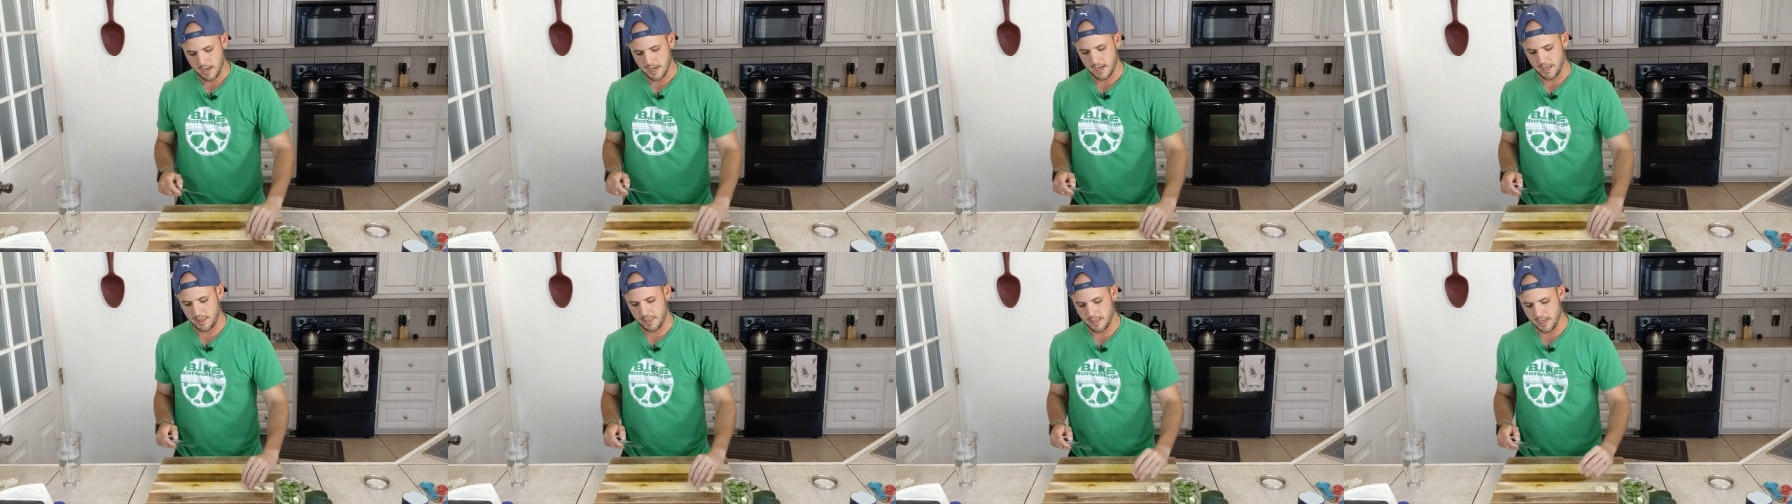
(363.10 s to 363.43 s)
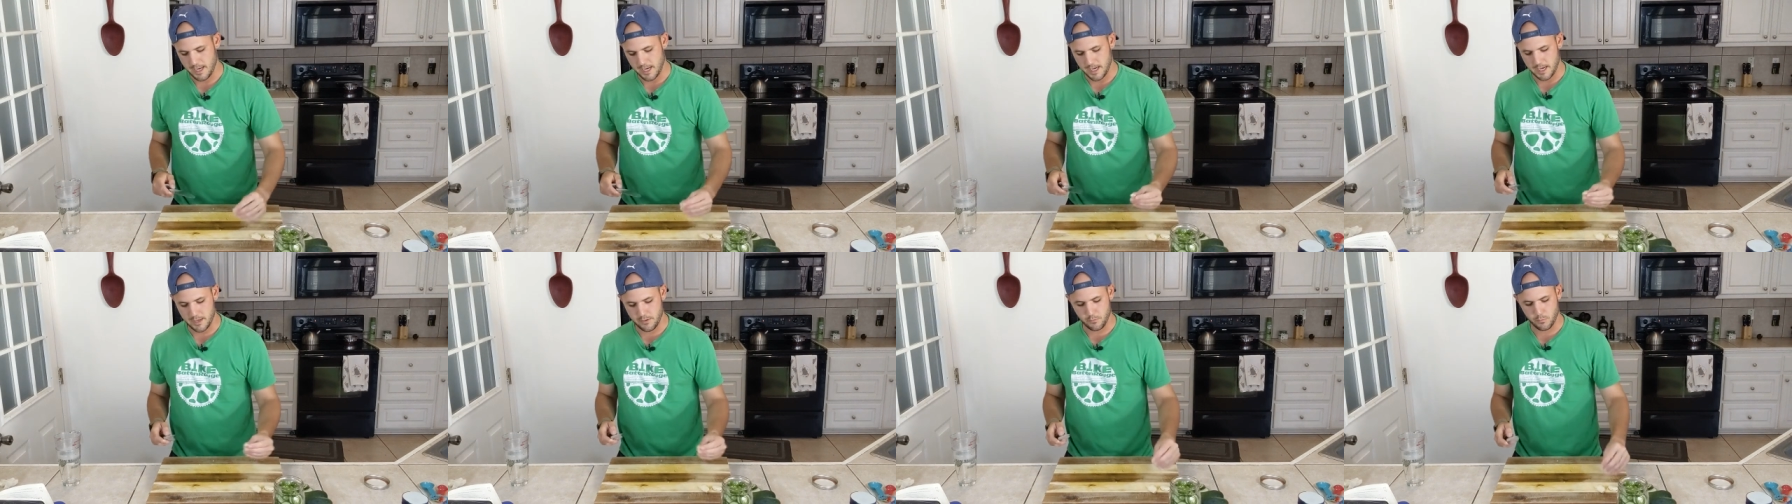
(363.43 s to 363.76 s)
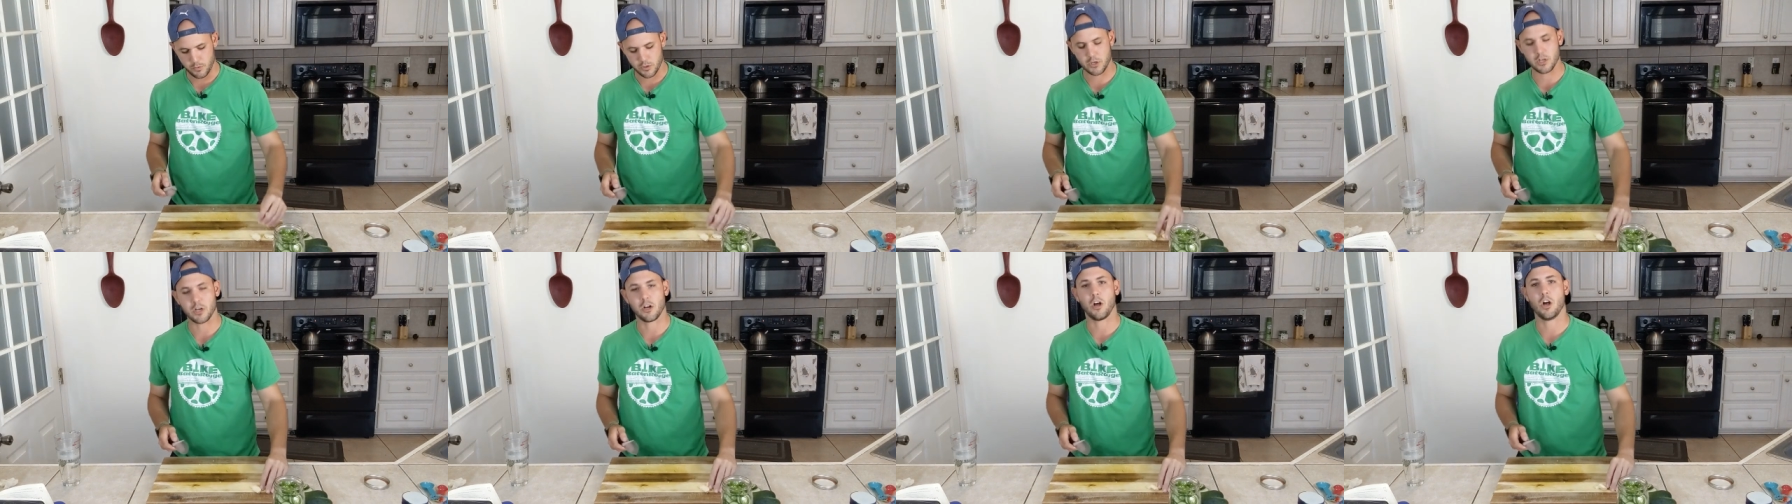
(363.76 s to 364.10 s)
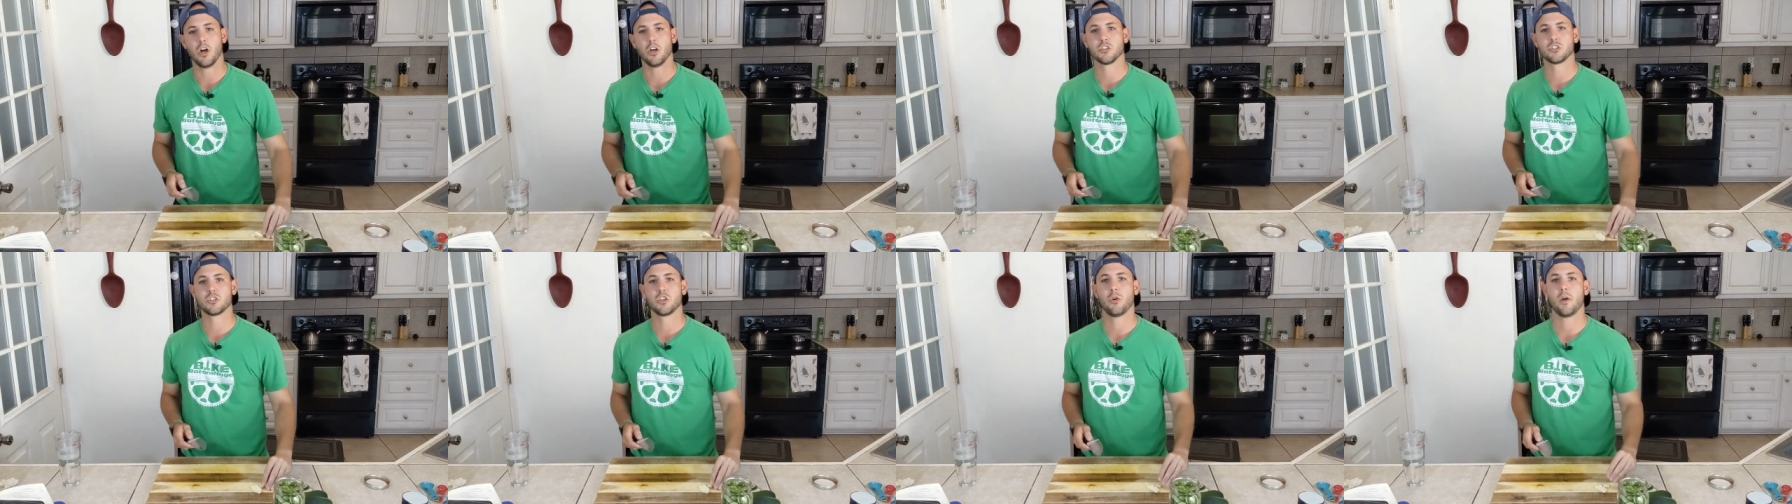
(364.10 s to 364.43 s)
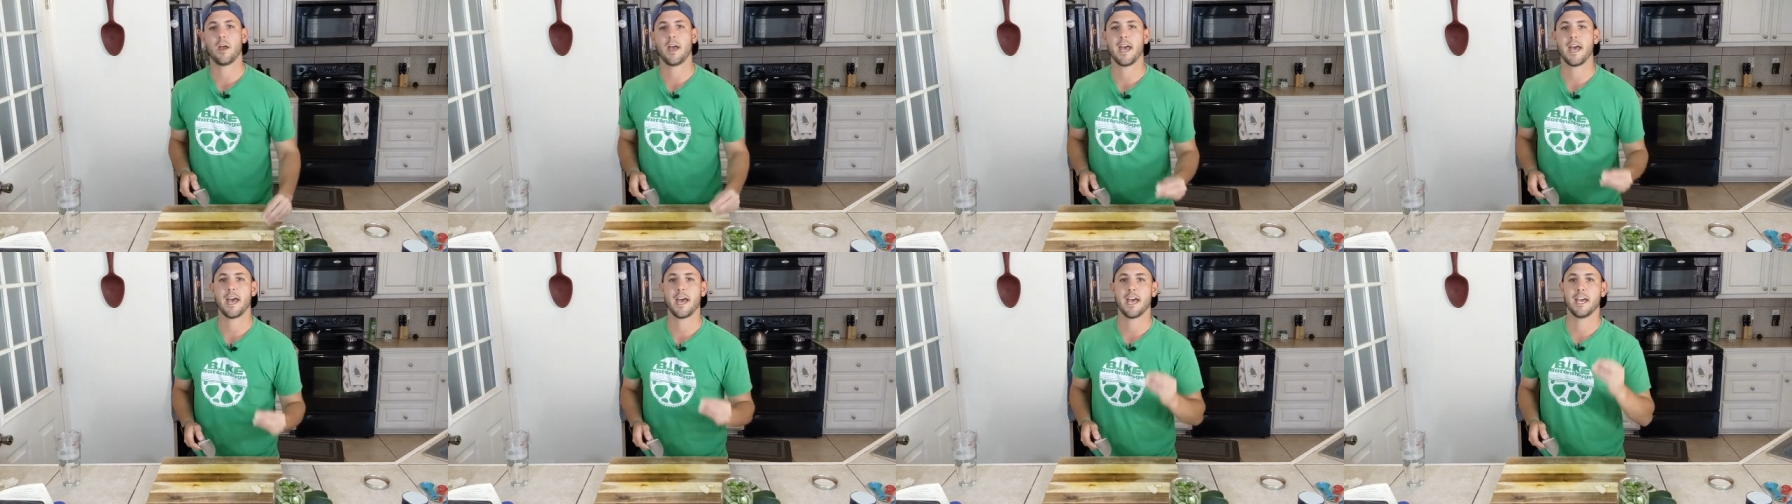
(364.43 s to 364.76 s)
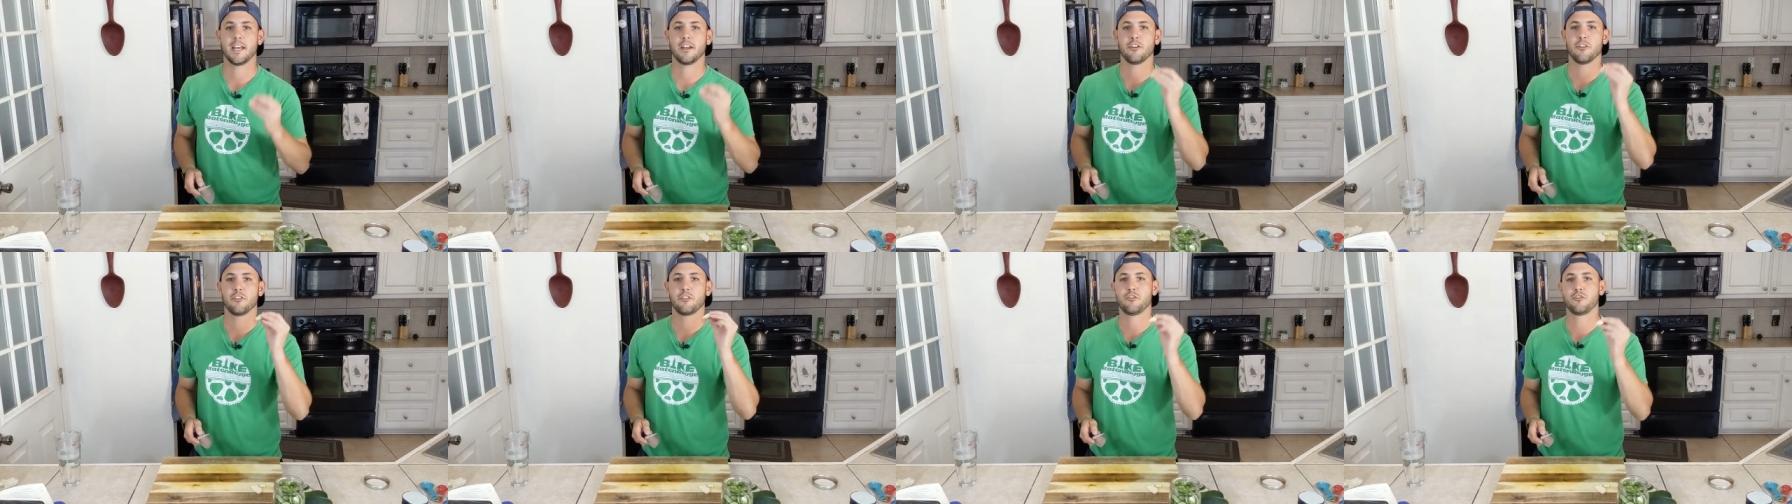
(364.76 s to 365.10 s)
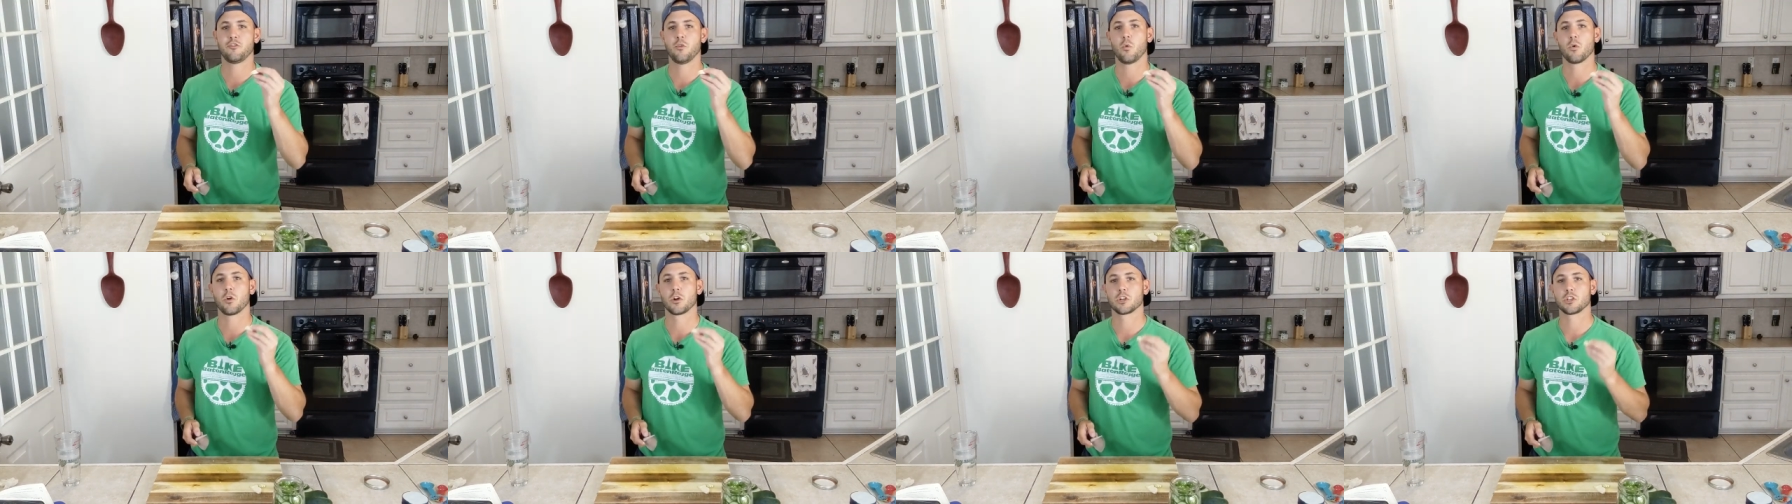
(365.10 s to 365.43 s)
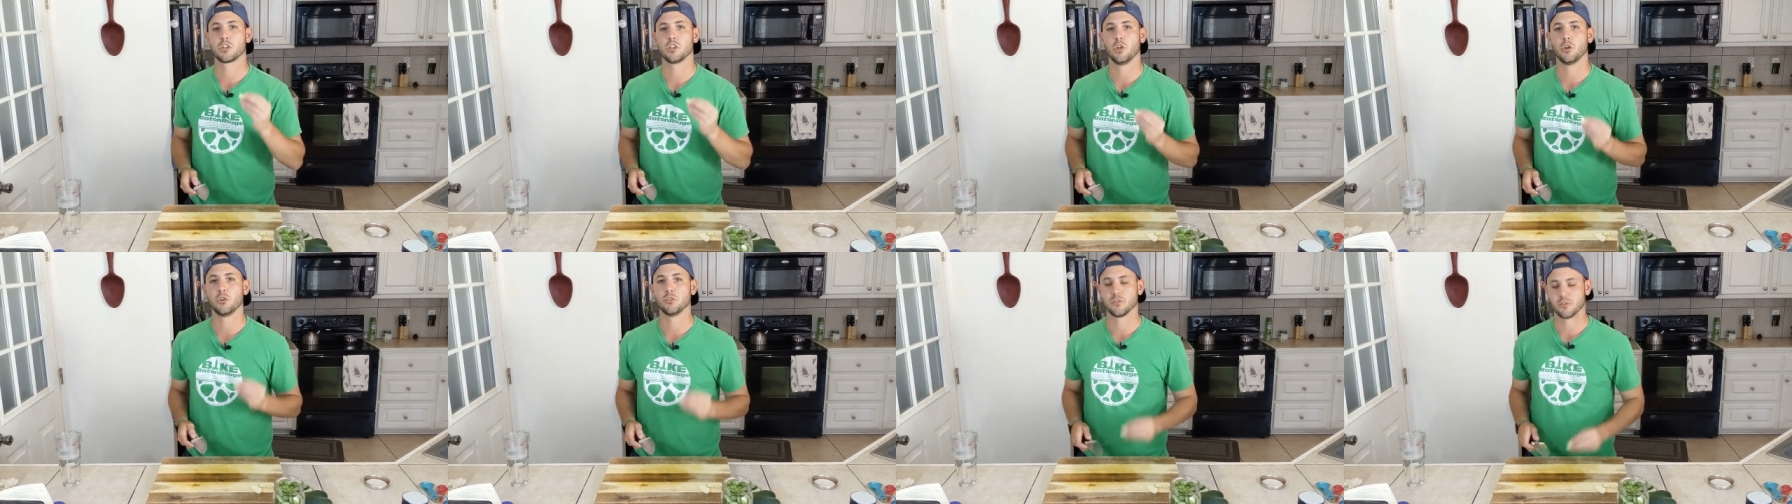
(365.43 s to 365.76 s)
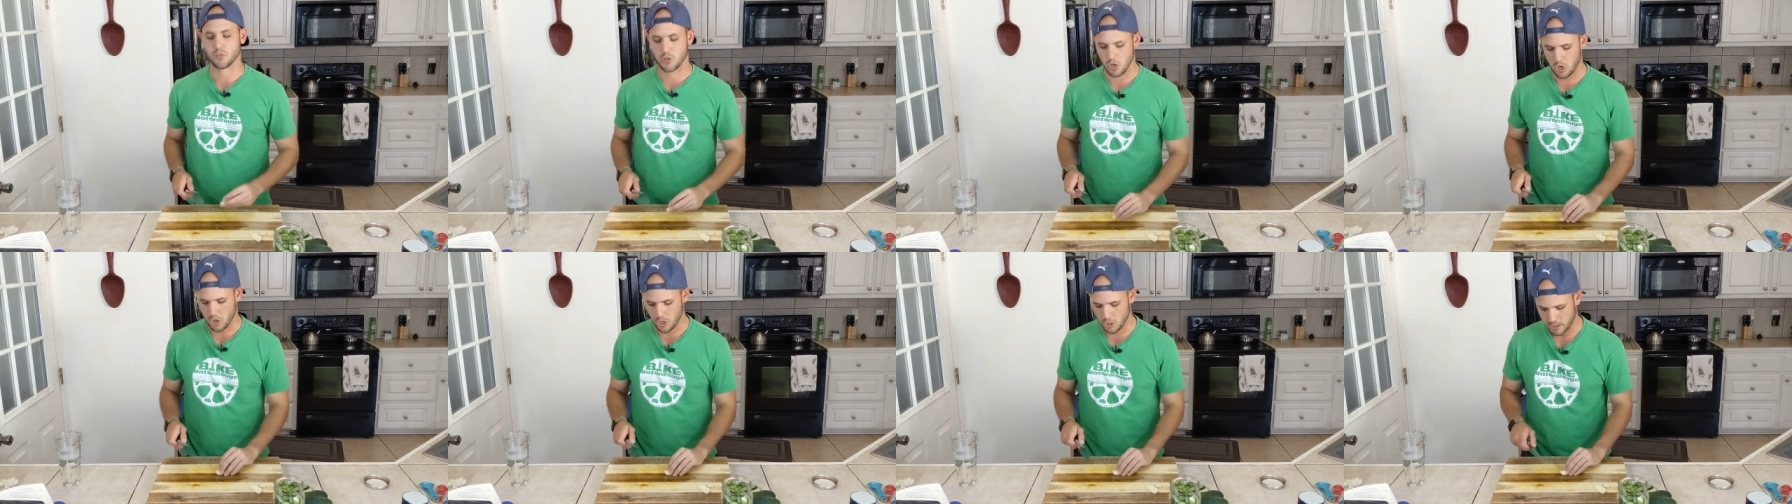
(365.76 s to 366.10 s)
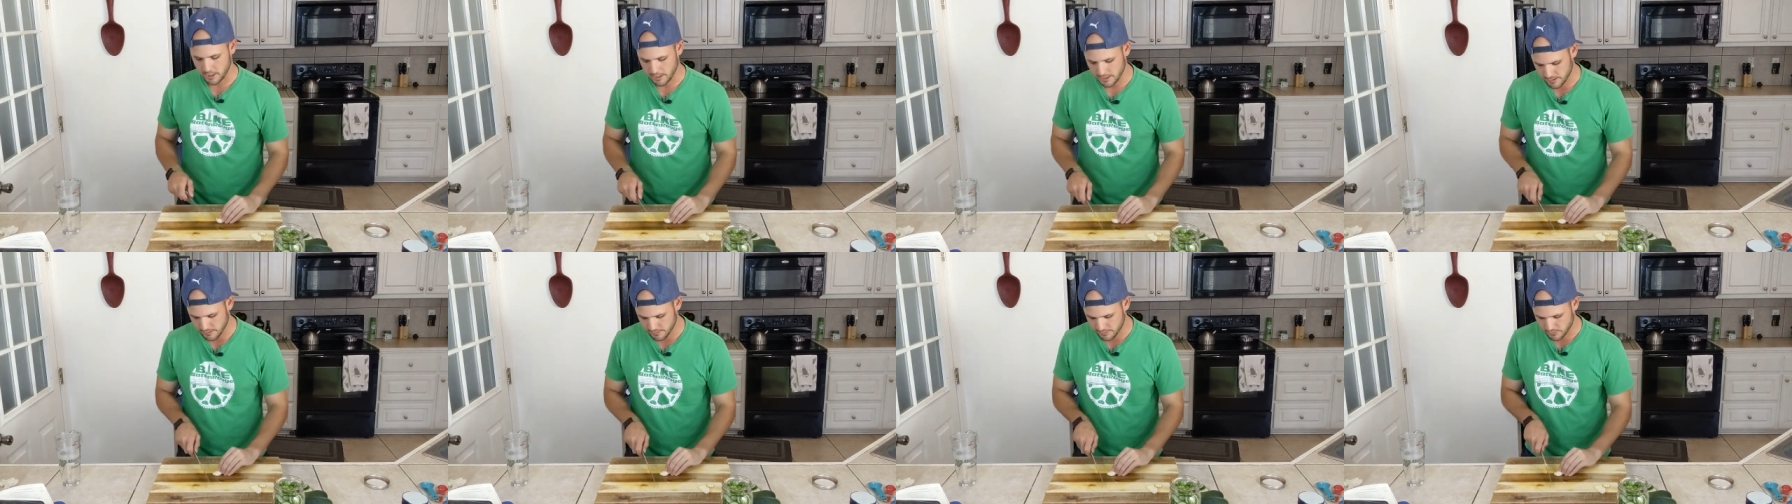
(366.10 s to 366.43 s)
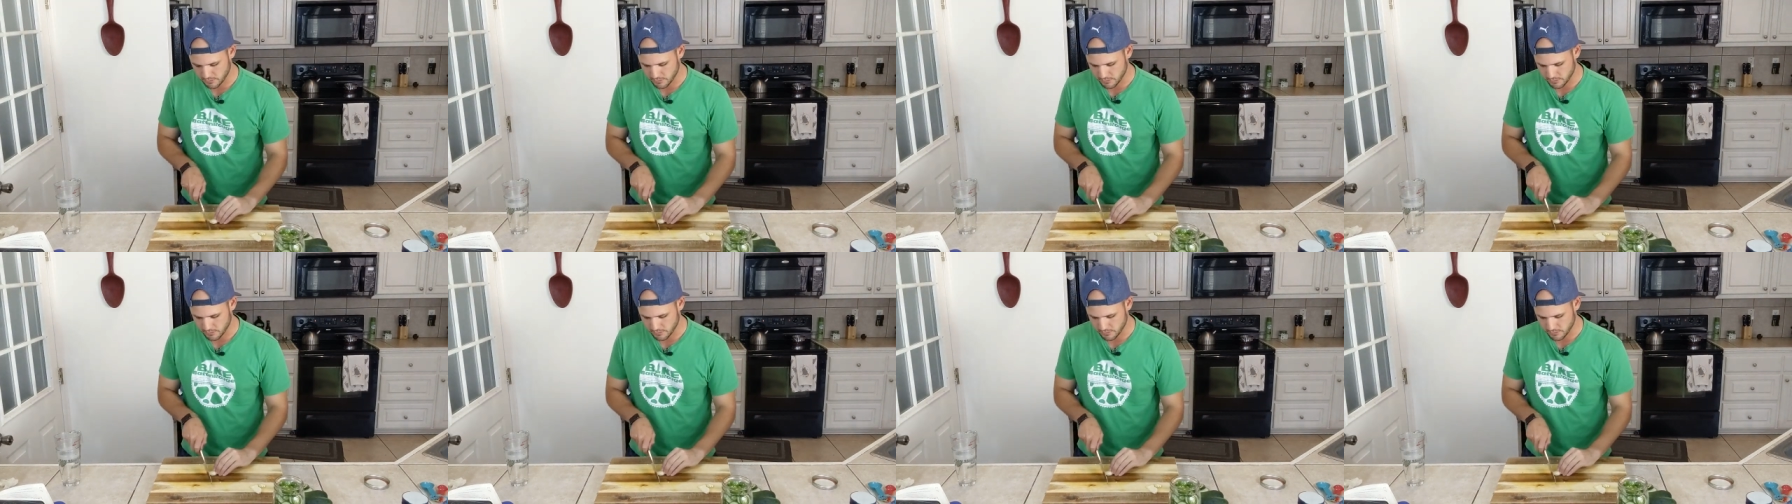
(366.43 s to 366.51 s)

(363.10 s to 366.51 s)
And then we're gonna also add four cloves of garlic.